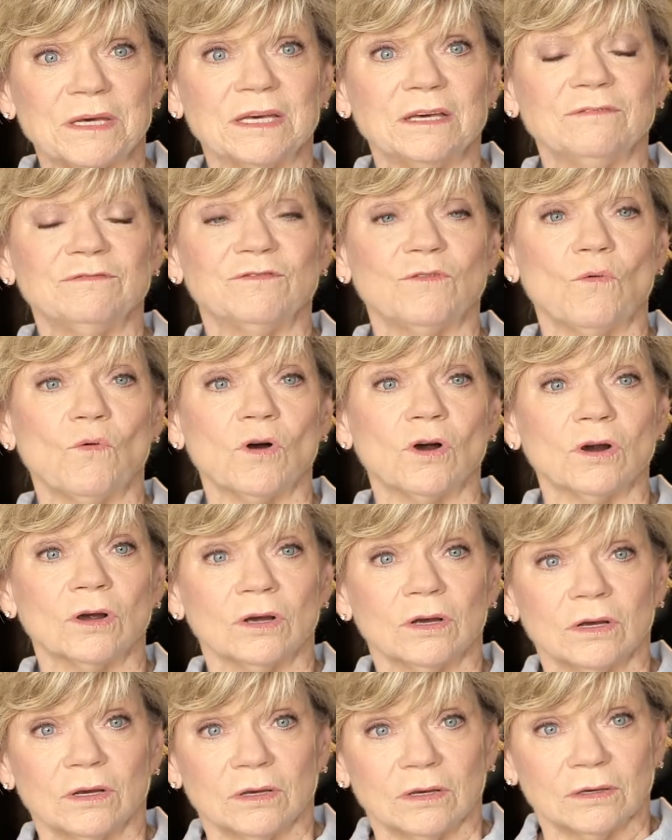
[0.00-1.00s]
me for
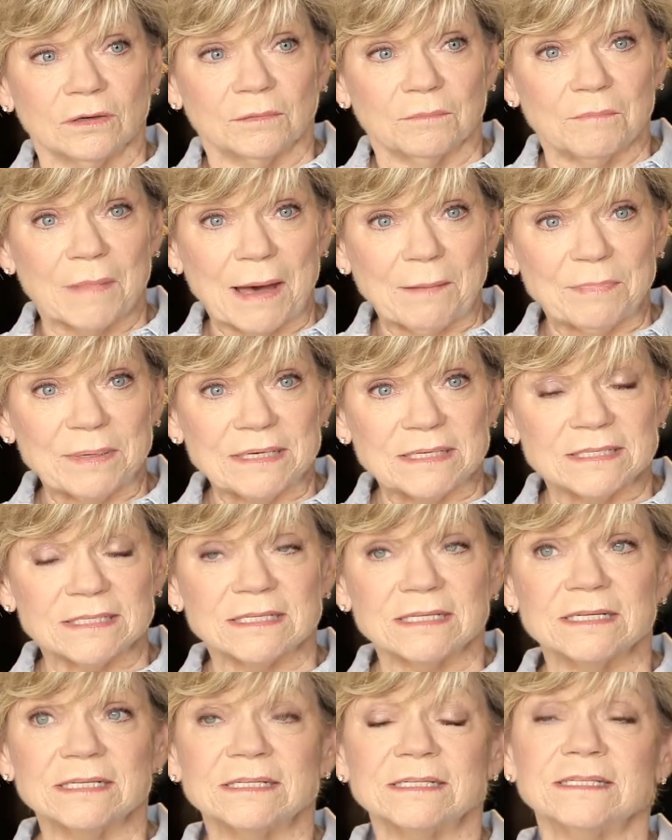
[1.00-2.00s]
my
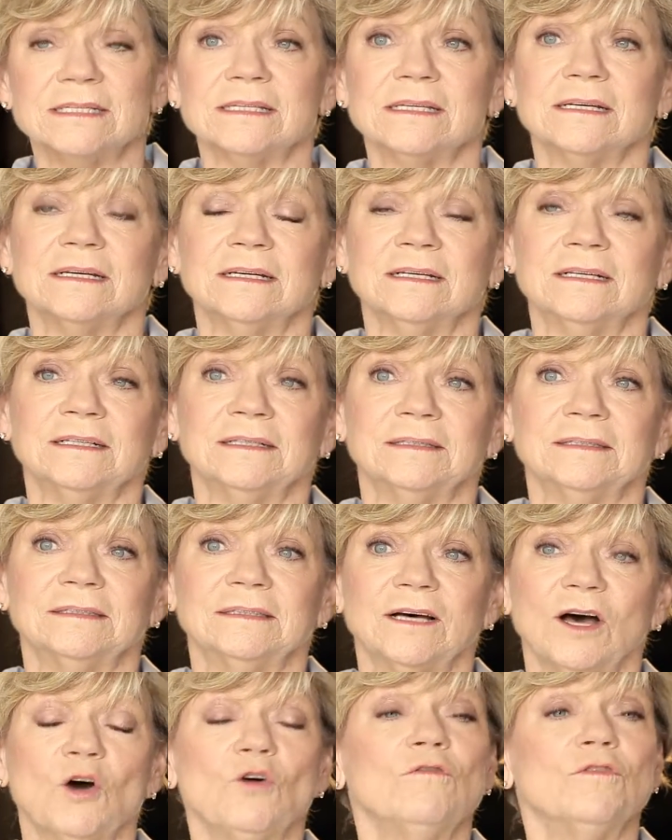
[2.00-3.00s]
business uh,
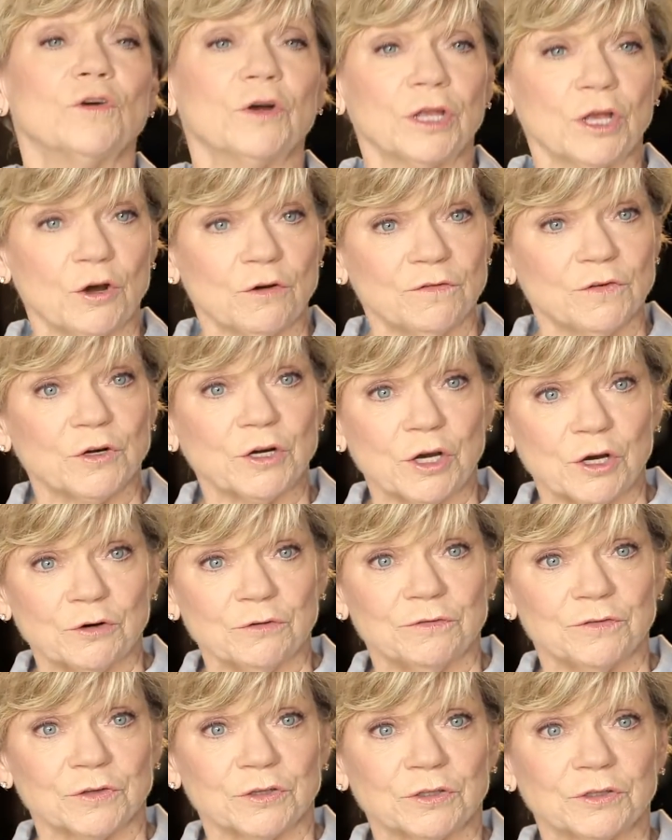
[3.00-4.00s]
over and over and
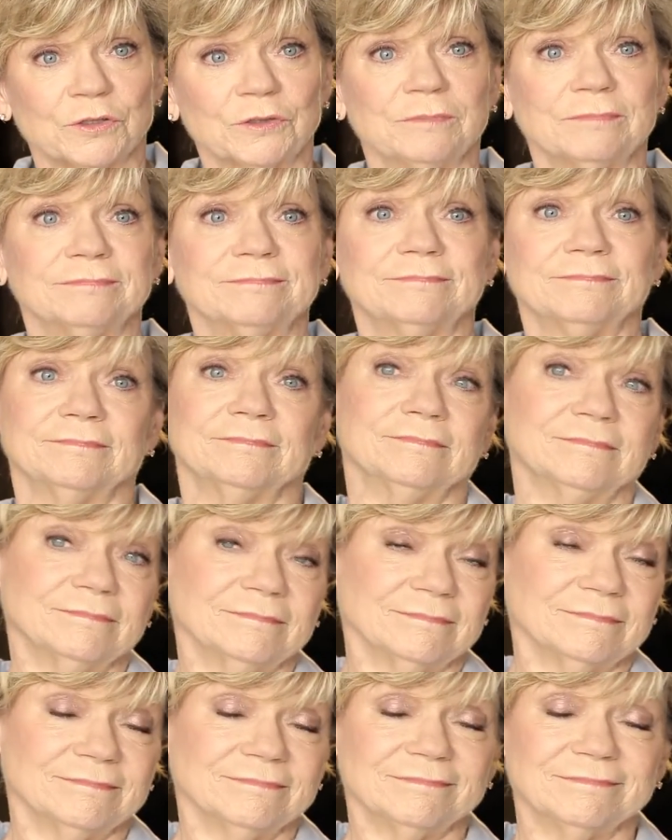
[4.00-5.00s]
over.
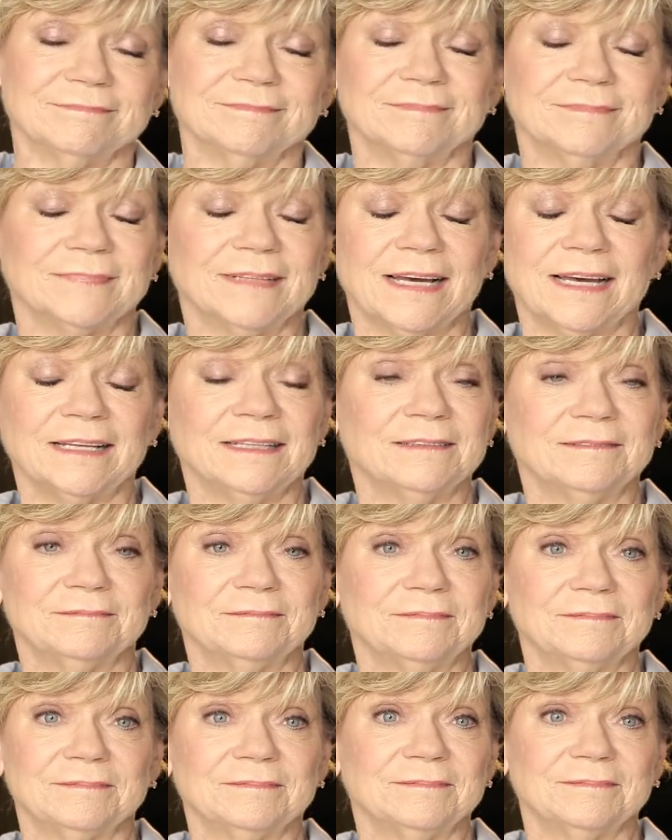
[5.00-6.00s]
And
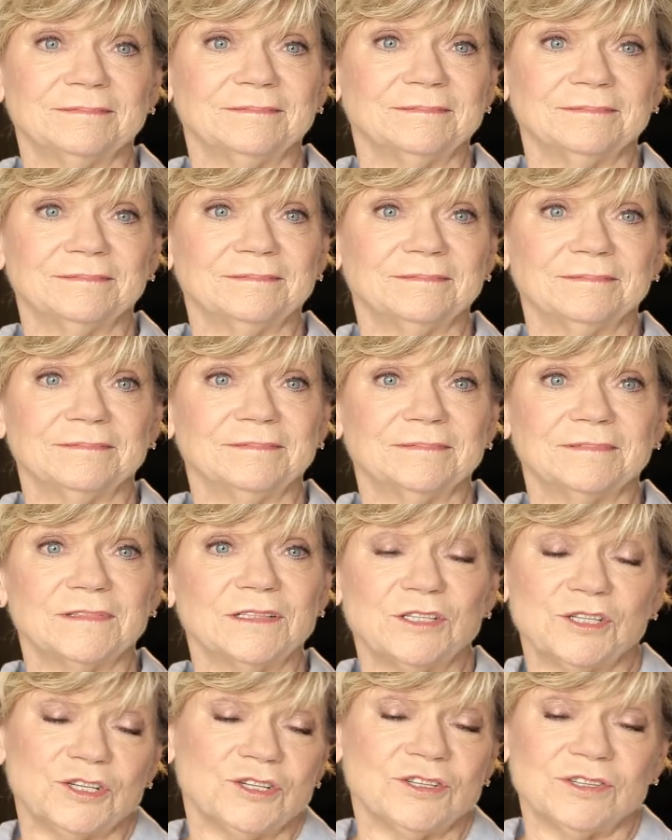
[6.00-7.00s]

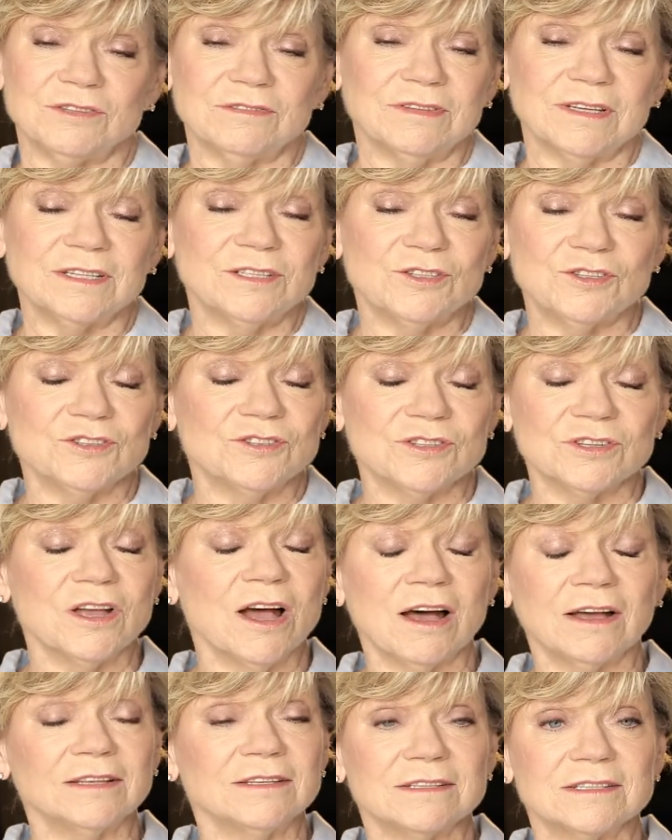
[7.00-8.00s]
it's just, it's just
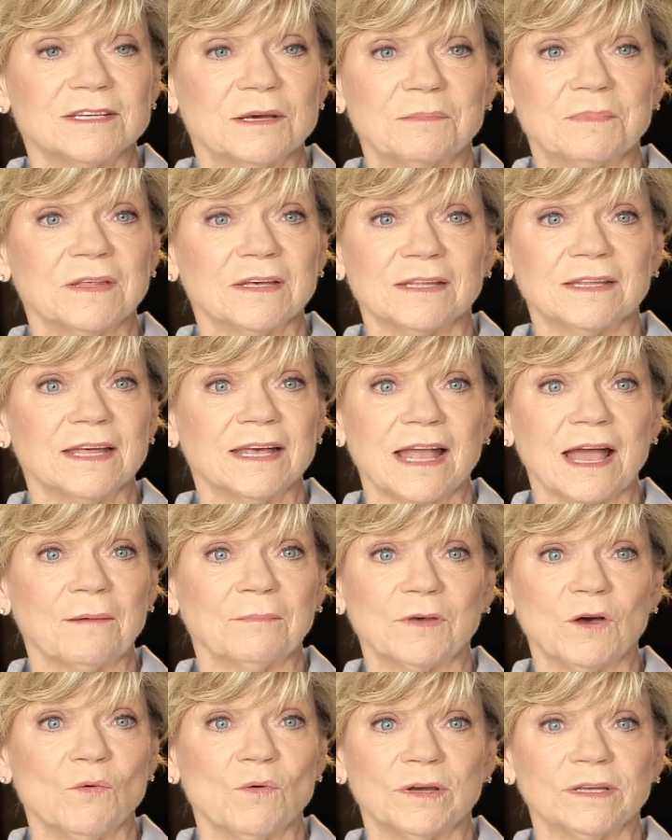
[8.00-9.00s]
not something that
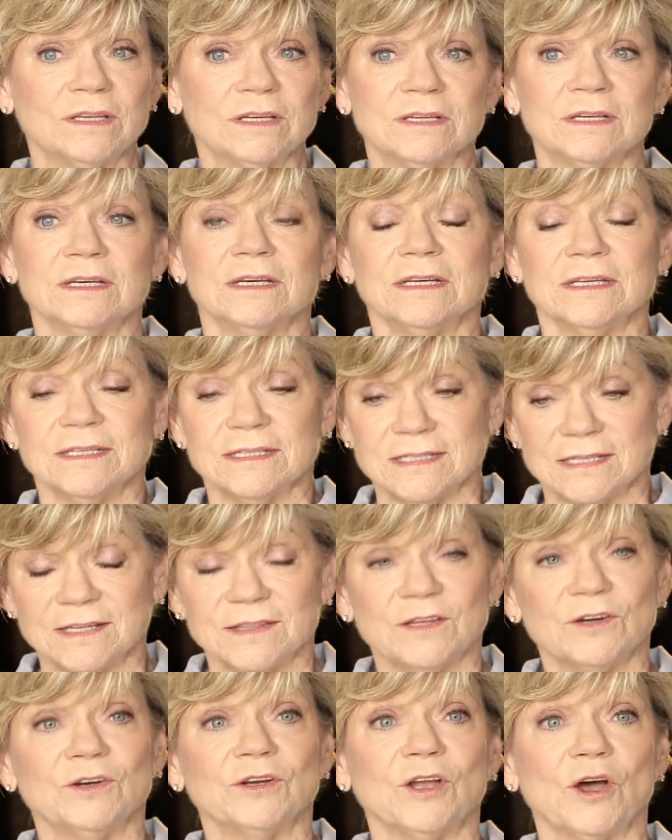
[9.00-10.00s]
I'm going to
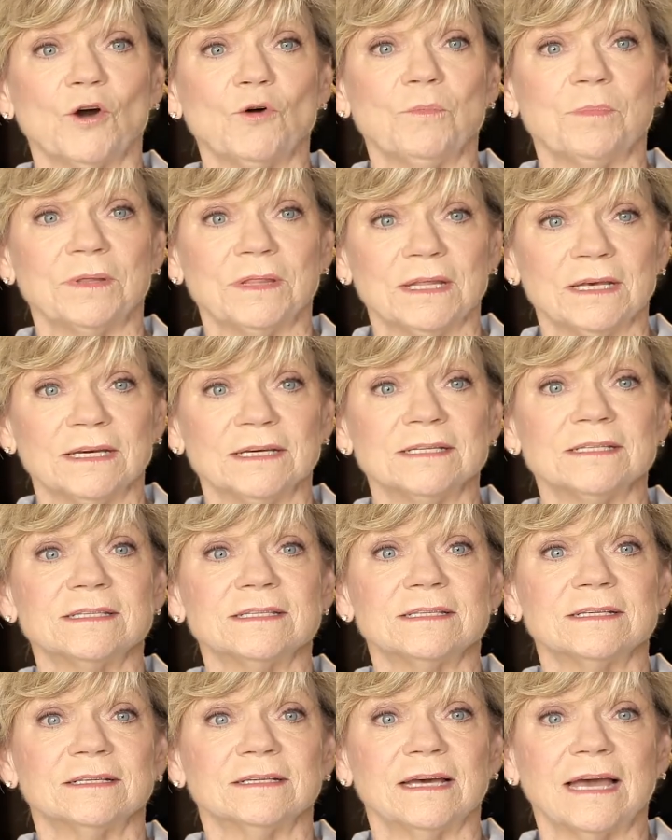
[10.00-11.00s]
sit there and open
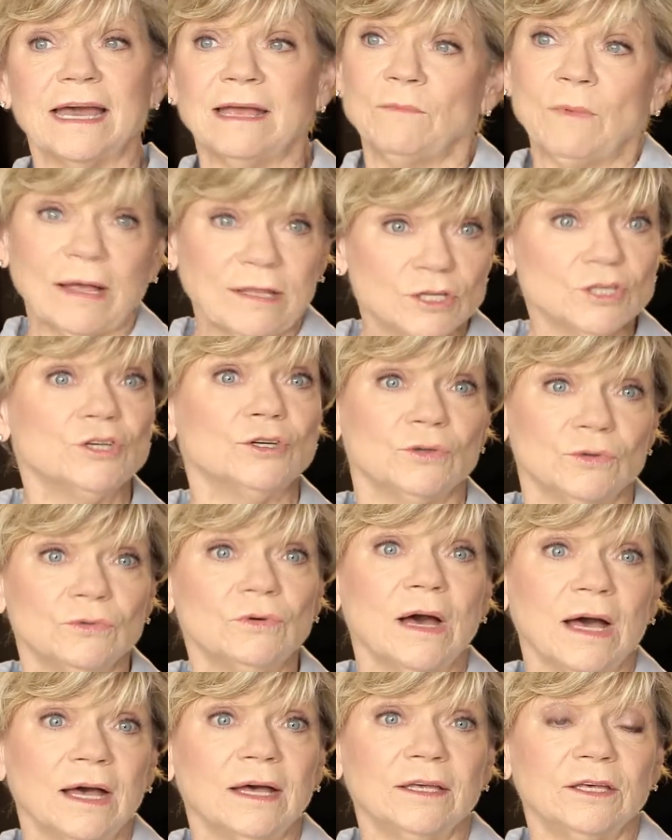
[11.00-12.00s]
this. And I
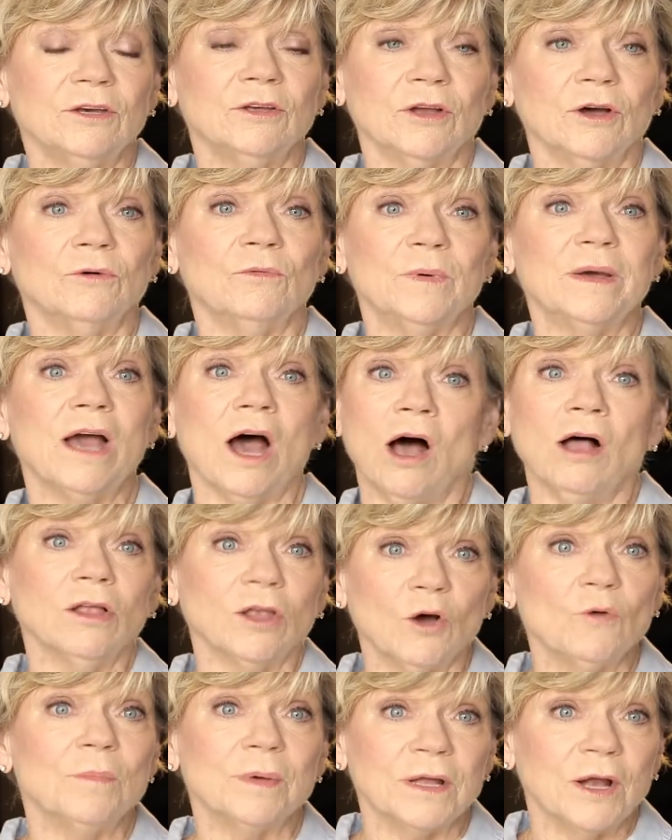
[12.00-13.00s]
do, I, you know, we
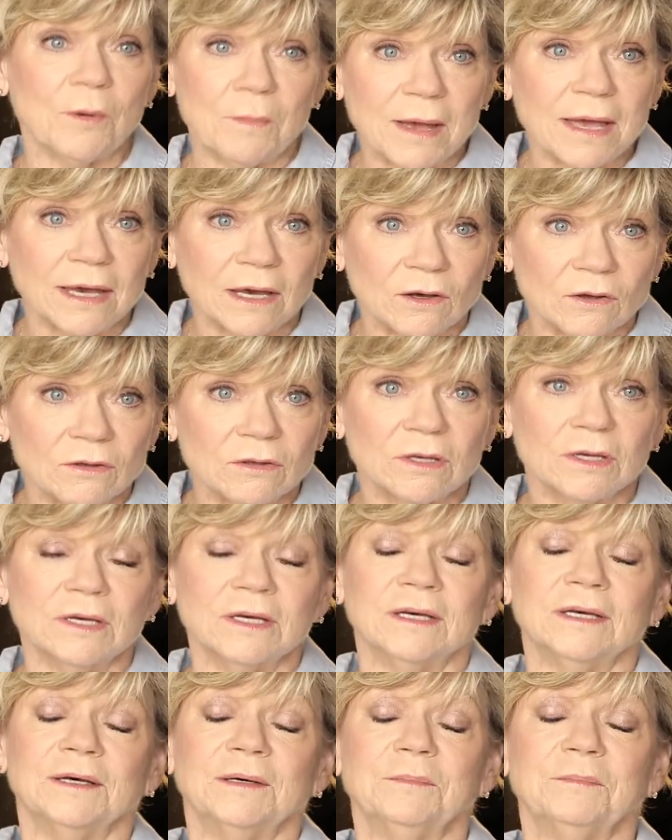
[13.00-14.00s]
all open our mail,
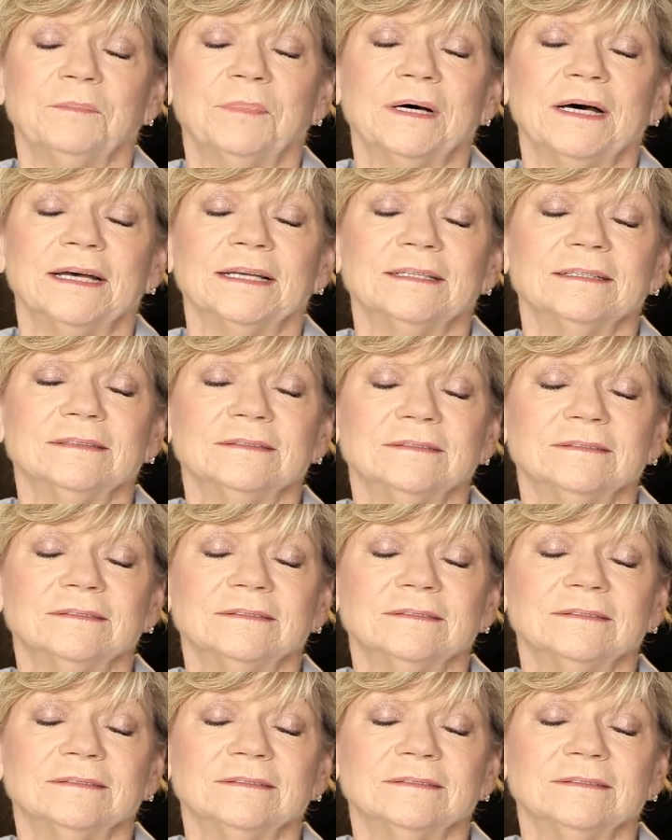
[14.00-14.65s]
but